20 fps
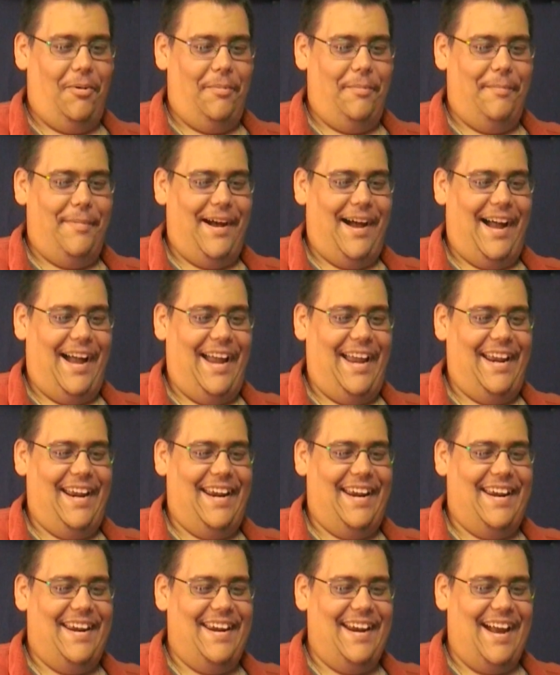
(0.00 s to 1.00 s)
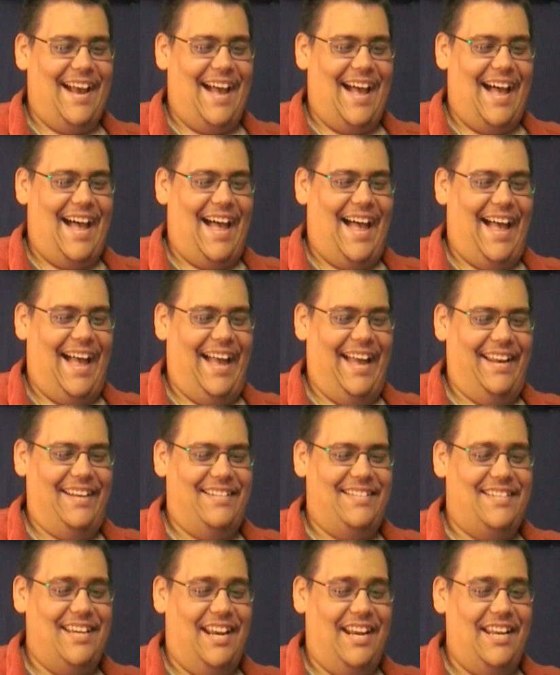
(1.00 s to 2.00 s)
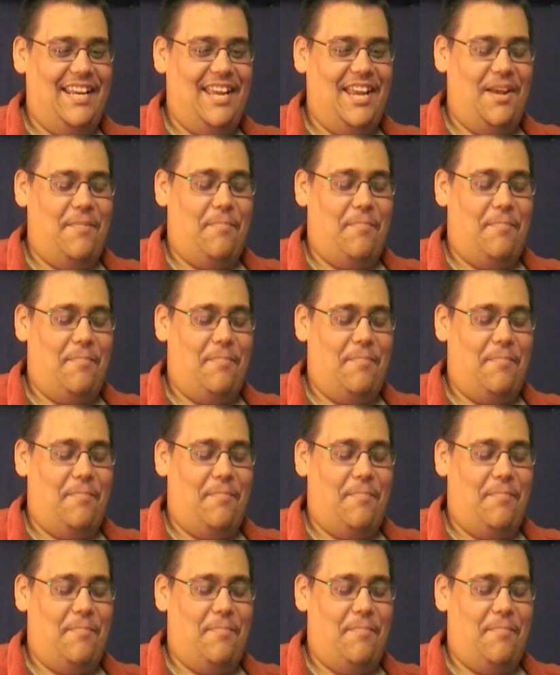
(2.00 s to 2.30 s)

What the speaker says: my god! Did he...